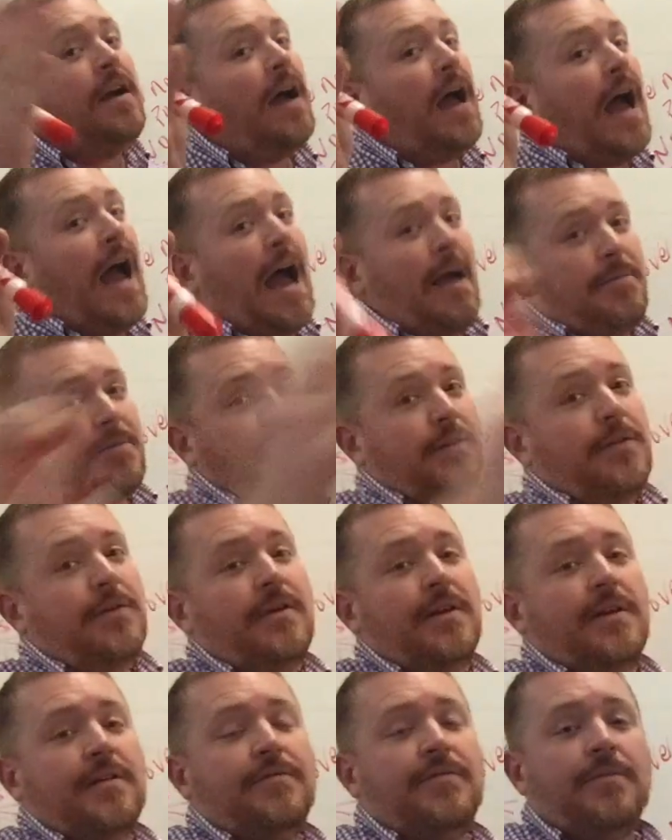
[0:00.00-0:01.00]

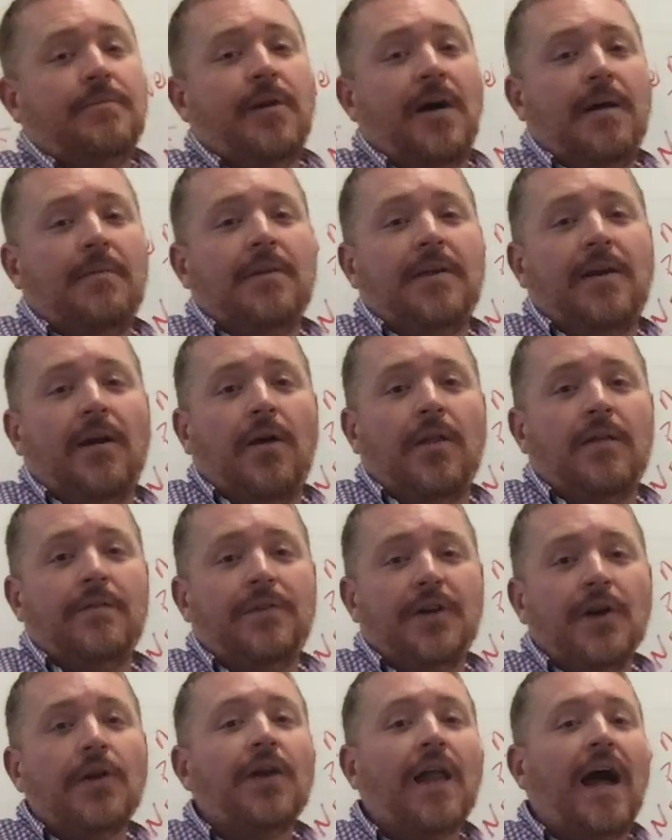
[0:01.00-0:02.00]
absolutely for probably all
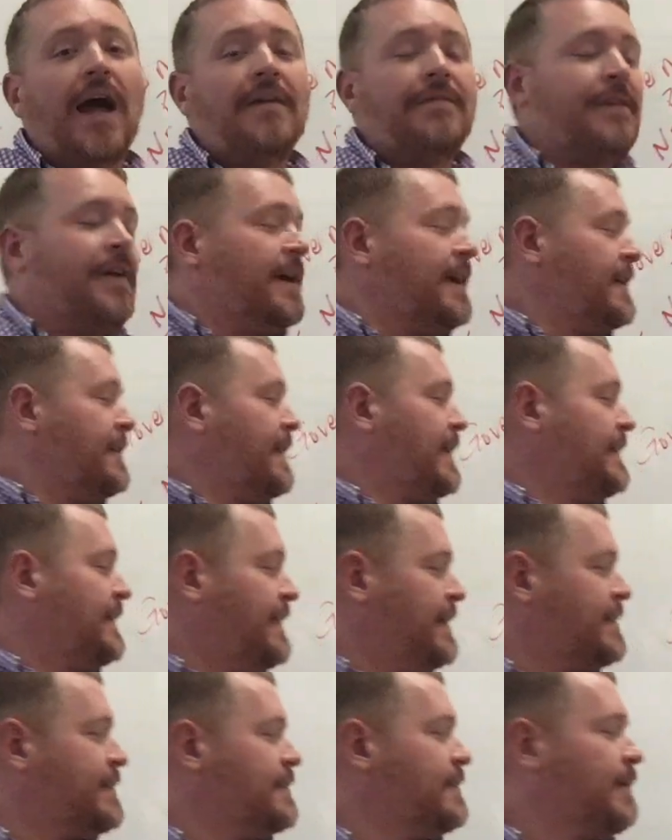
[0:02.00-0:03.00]
of your life, that
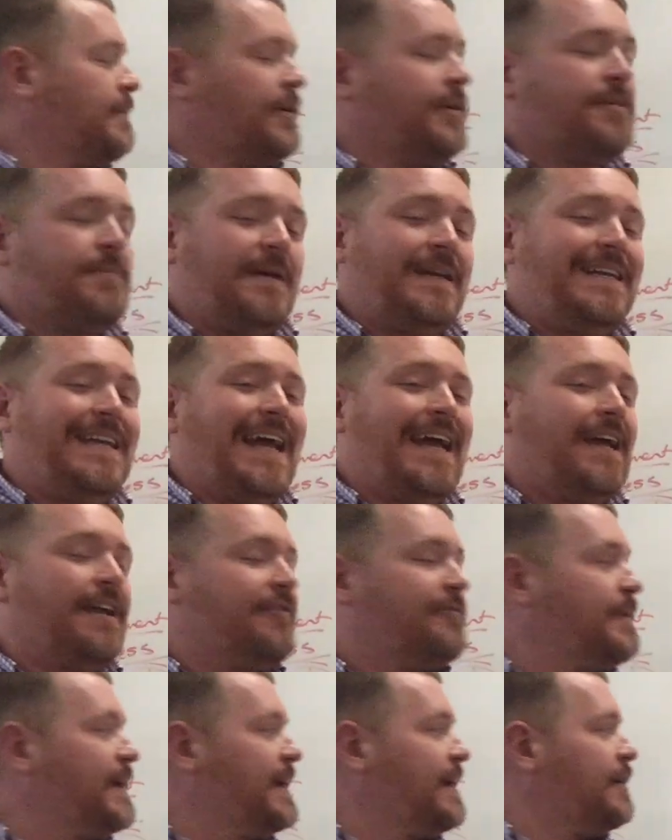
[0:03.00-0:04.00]
this number has been
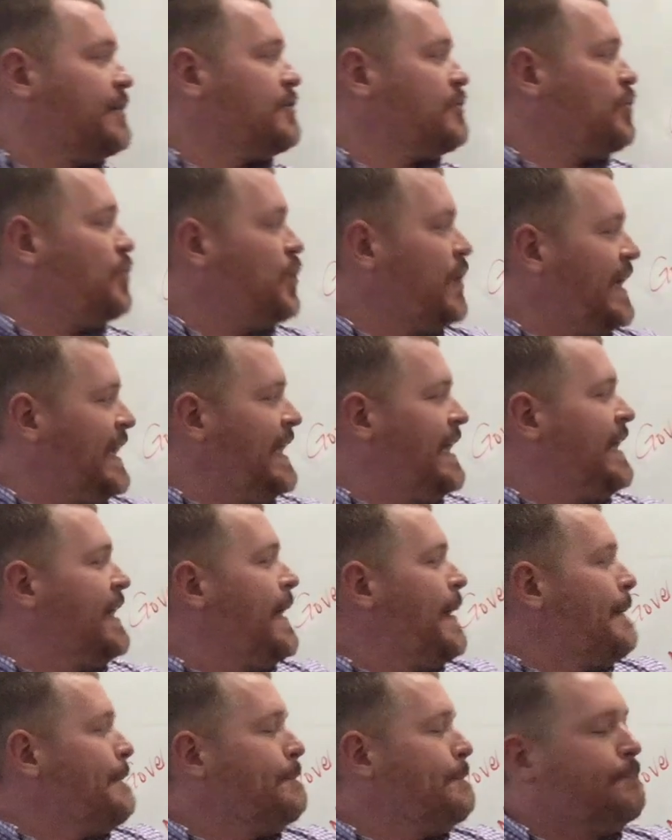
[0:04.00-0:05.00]
negative because
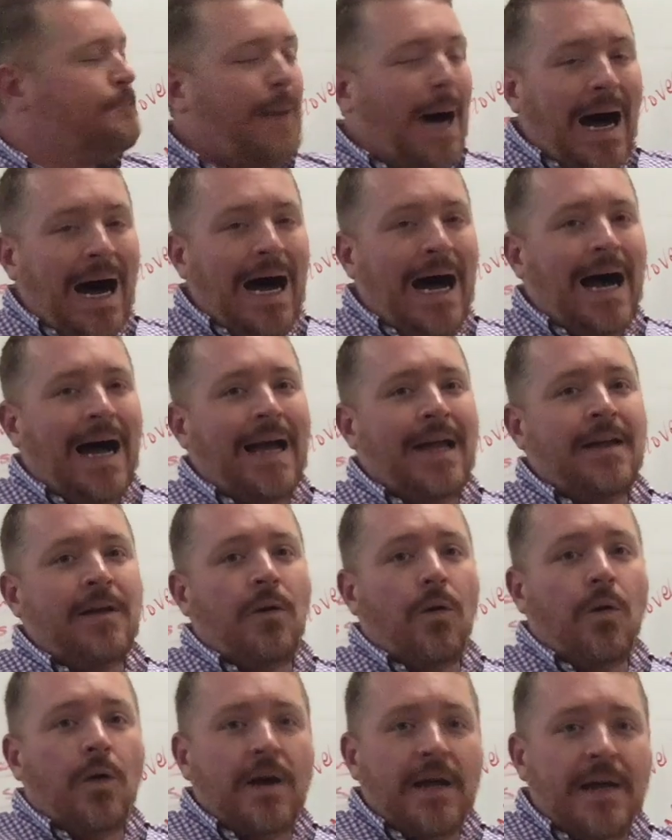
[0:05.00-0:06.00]
we buy
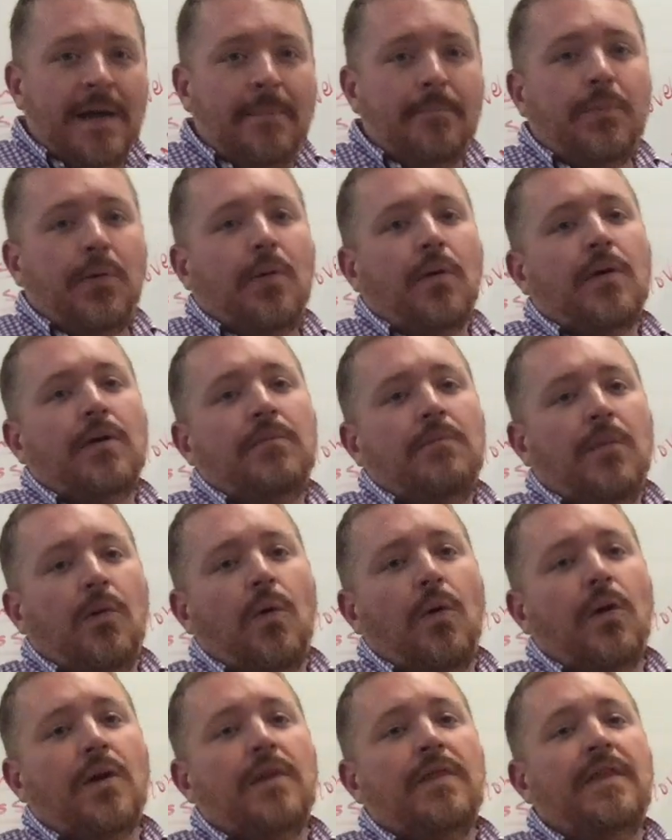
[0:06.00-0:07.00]
or import
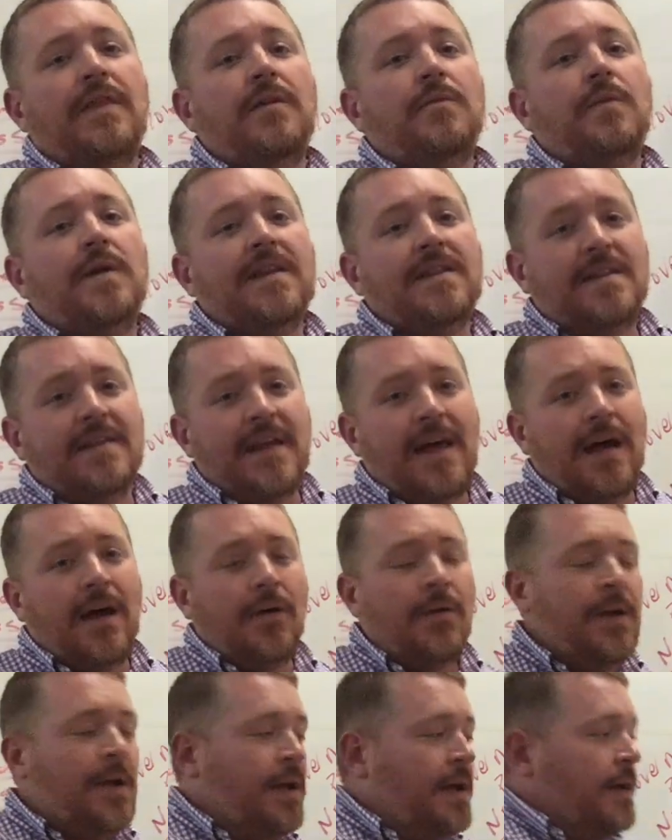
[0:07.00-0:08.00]
more than we
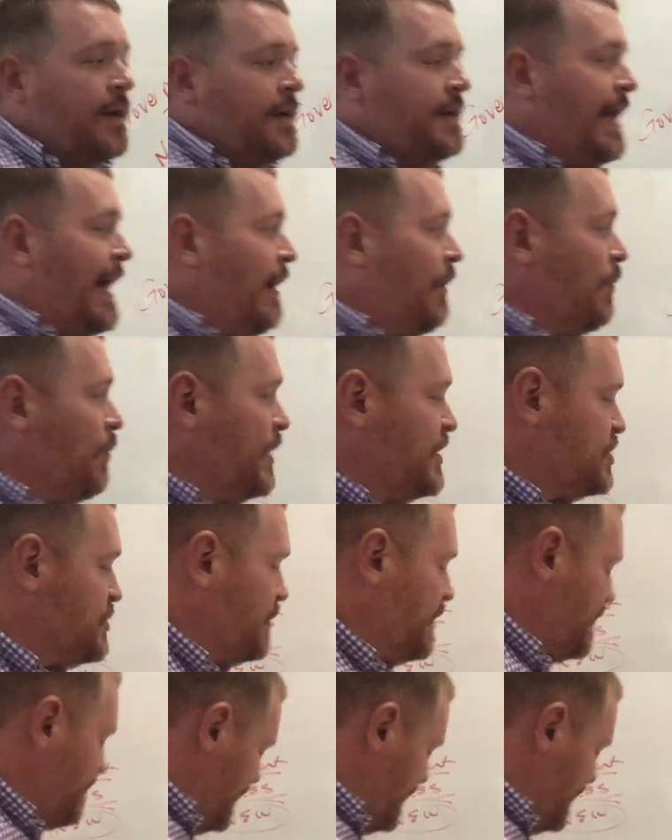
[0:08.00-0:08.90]
sell. Now, which one of